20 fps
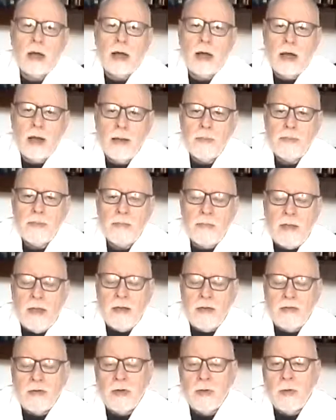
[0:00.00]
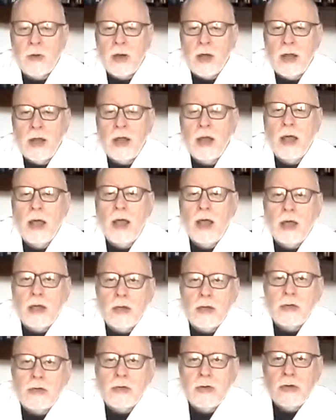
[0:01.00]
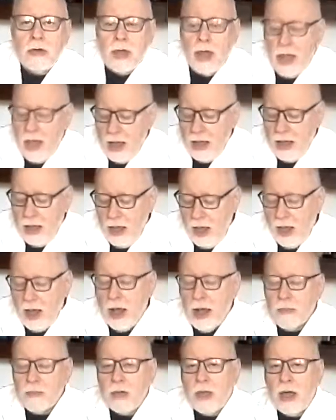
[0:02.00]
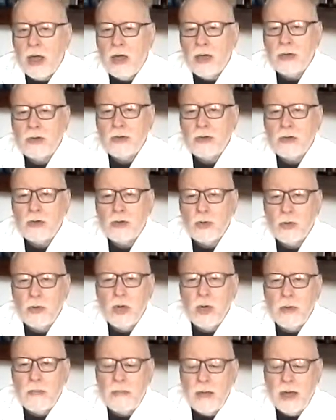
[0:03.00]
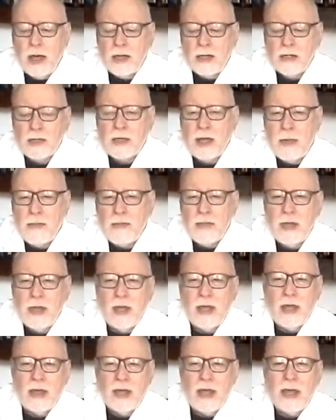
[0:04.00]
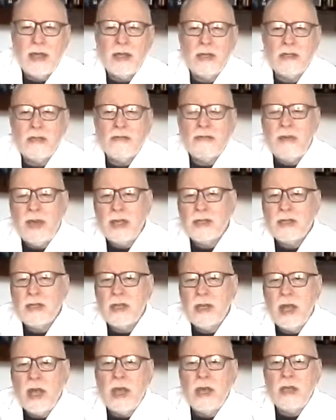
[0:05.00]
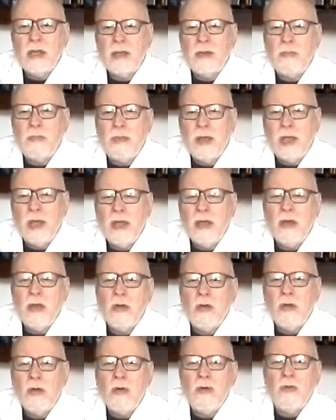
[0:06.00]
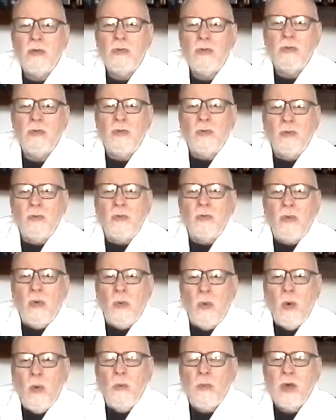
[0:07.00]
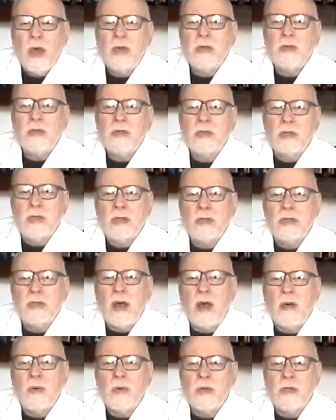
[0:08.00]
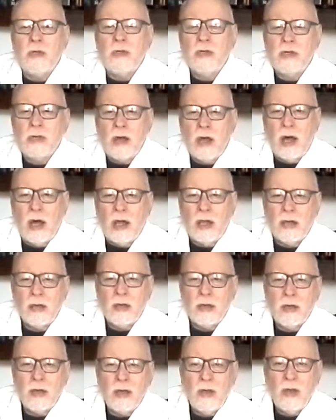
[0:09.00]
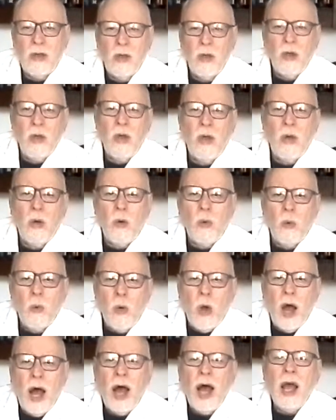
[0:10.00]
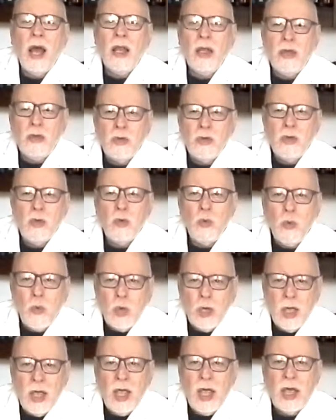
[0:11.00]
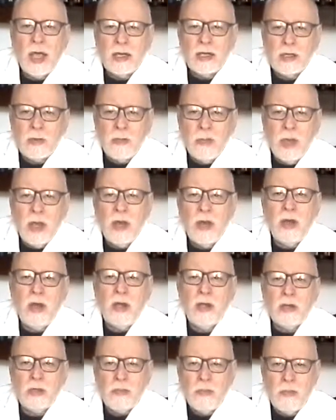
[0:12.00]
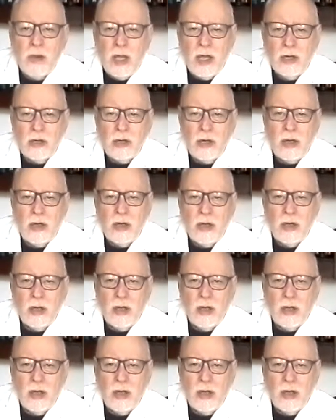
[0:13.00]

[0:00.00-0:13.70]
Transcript: Hi everyone. Today I'm going to talk about something that has fascinated me almost since I was a child. Why do we experience pleasure?